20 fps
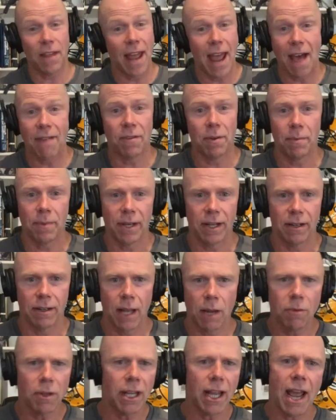haven't been. They
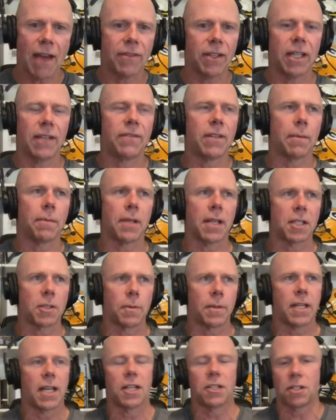really haven't lived up to
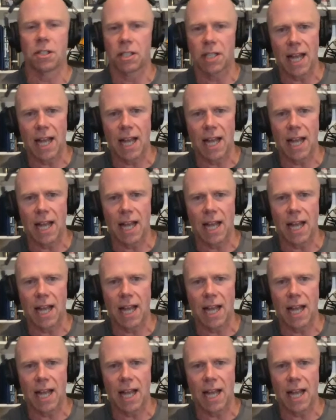expectations.